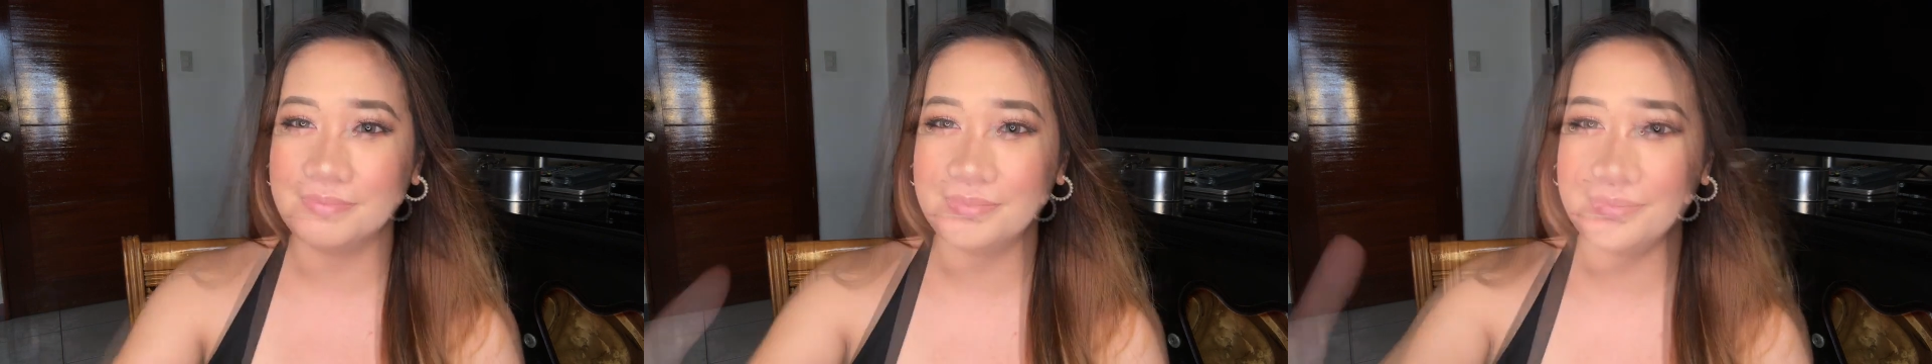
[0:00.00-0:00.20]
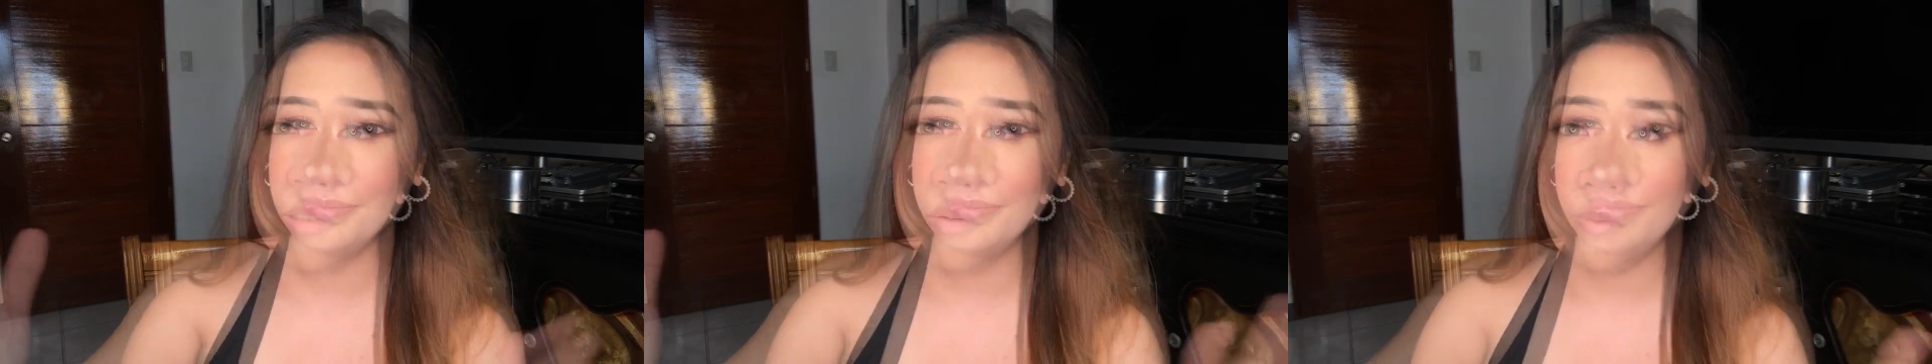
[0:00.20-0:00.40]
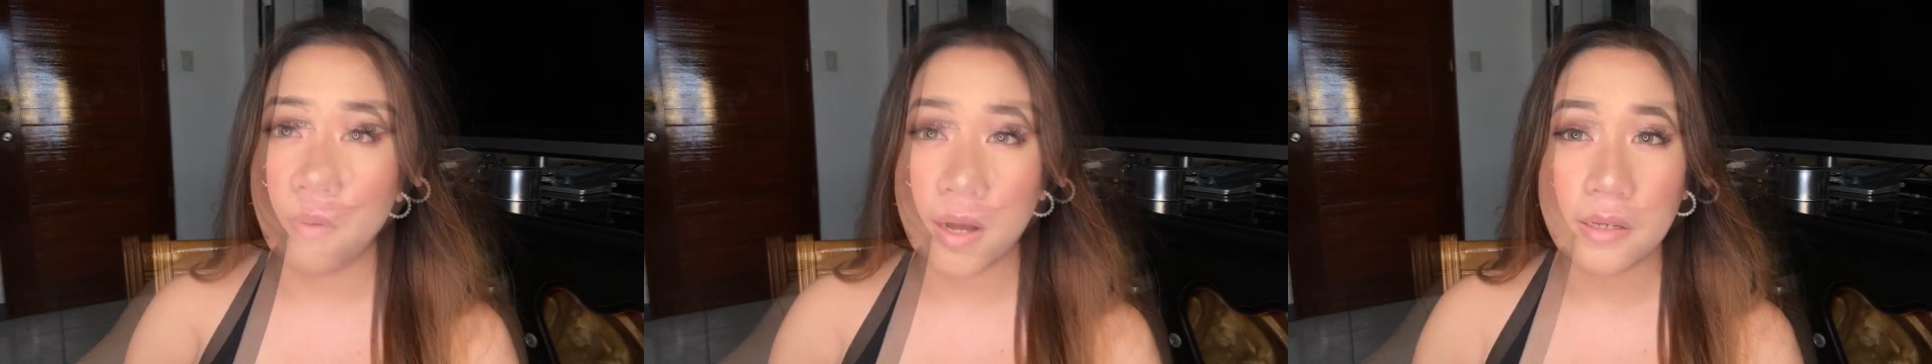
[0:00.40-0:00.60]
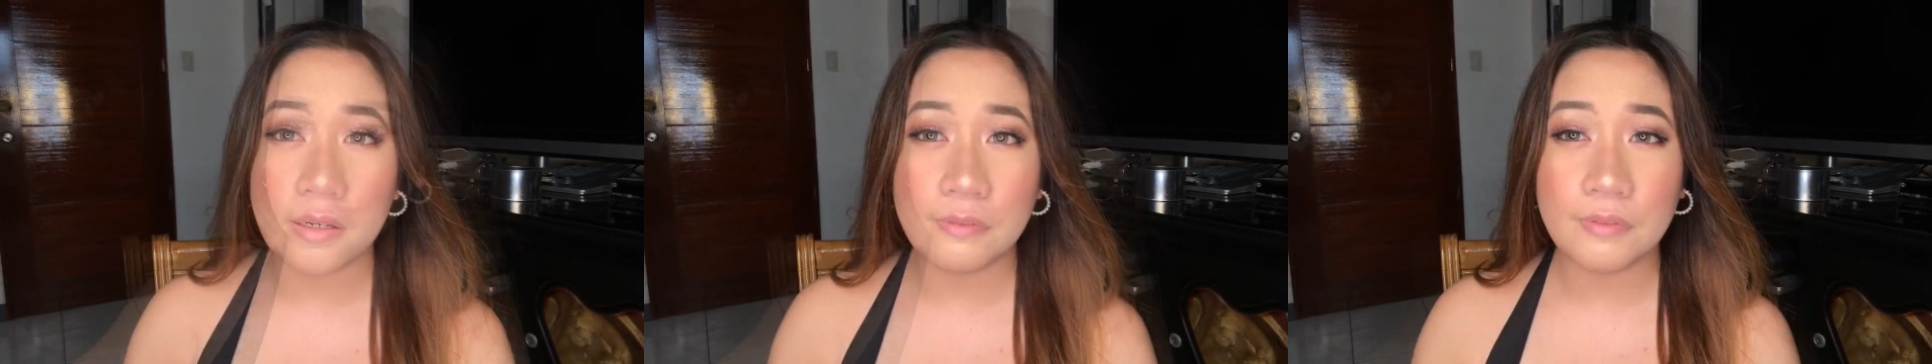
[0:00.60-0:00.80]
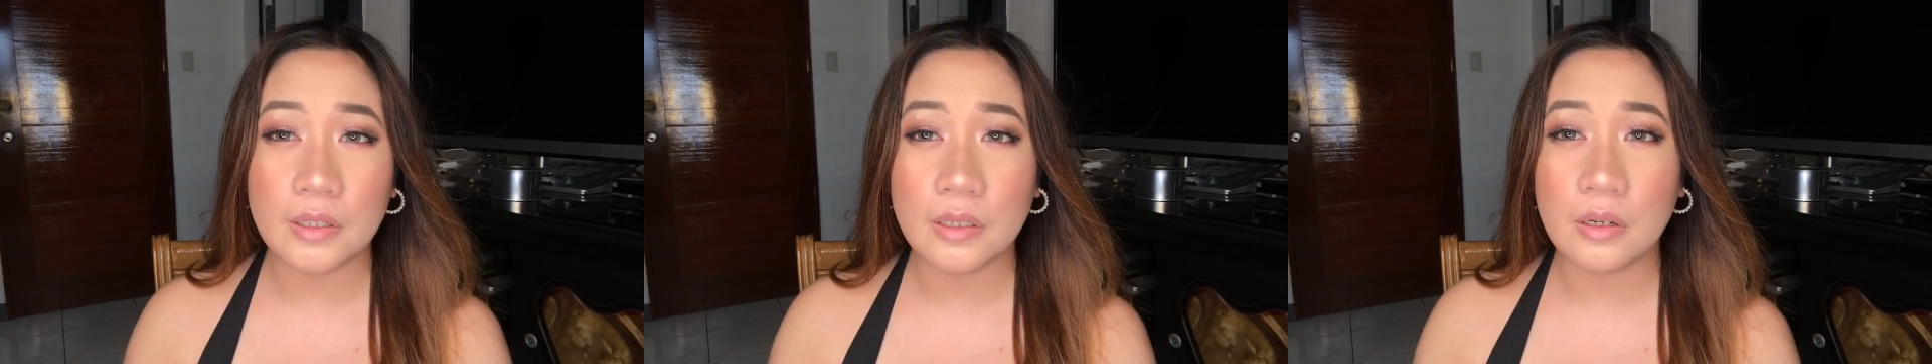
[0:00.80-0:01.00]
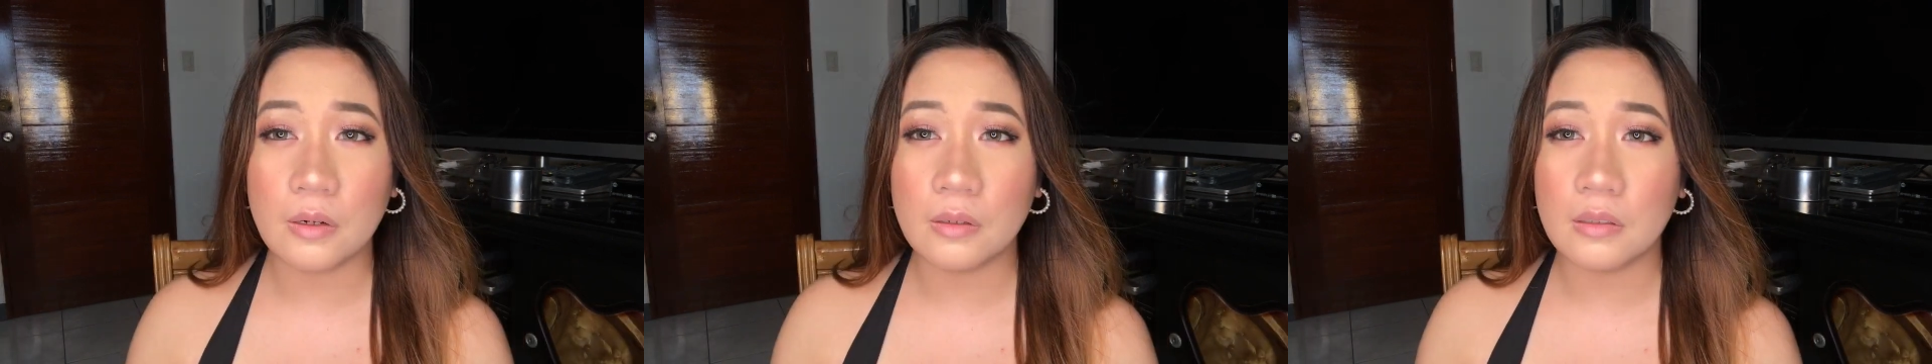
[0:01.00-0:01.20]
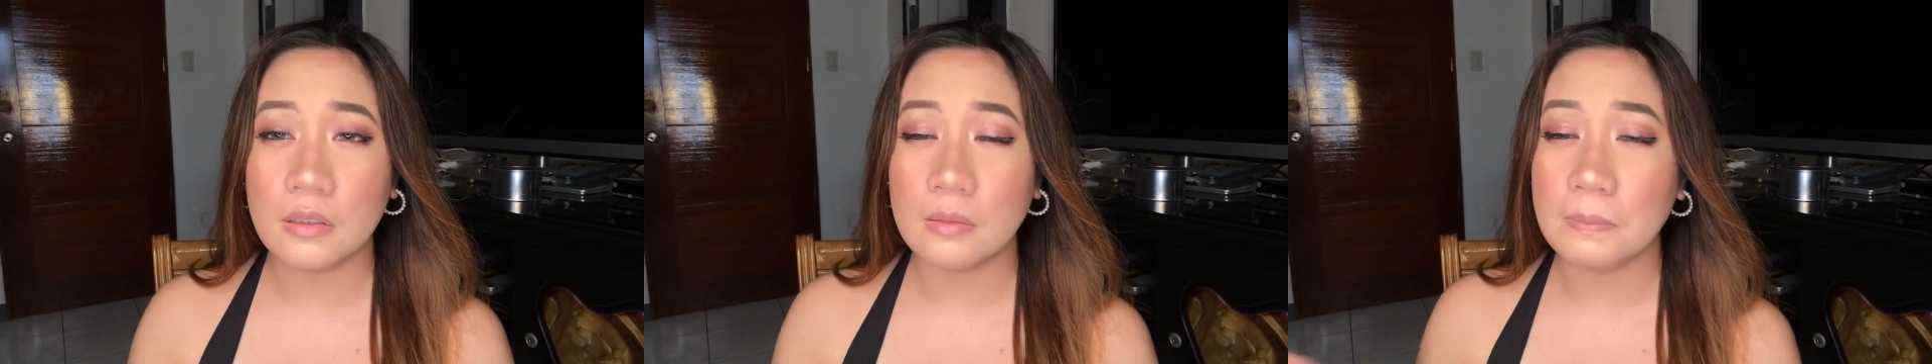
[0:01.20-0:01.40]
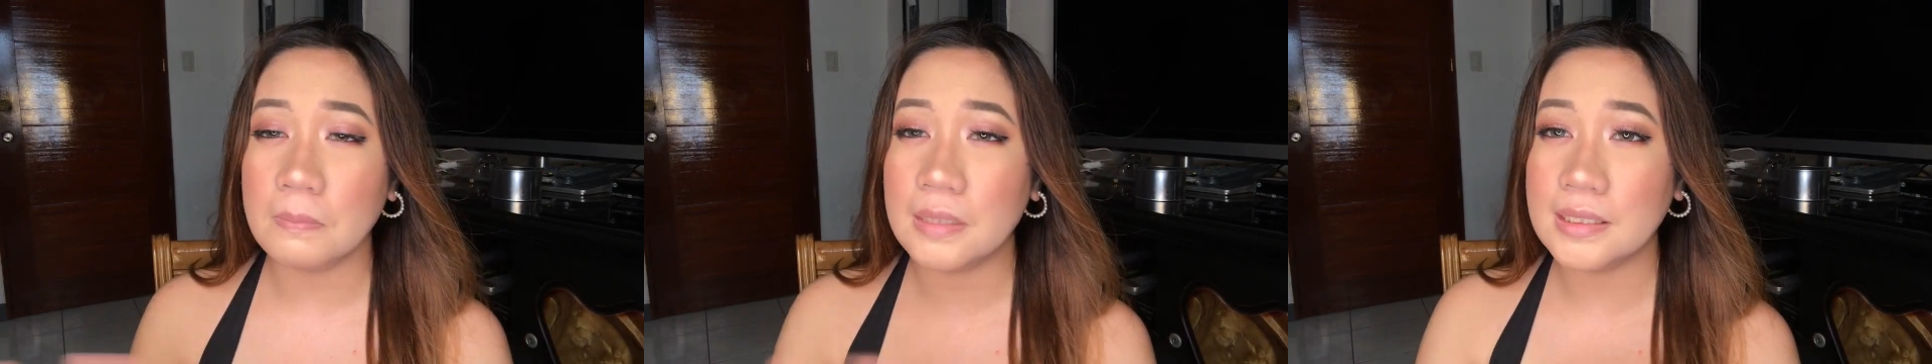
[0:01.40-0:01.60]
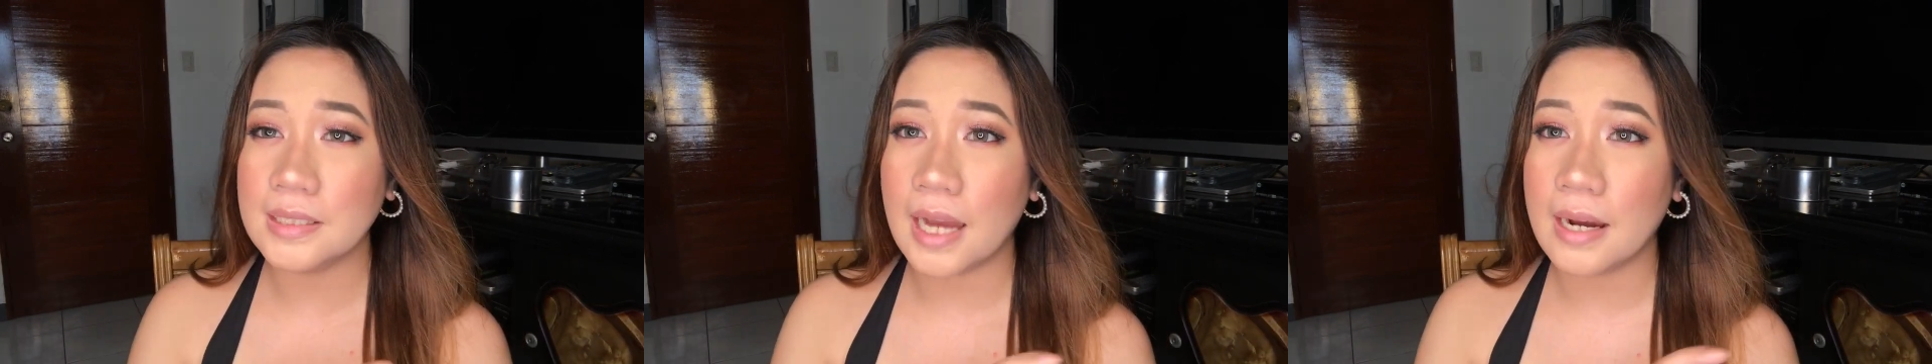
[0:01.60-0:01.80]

So one of the goals of Ms.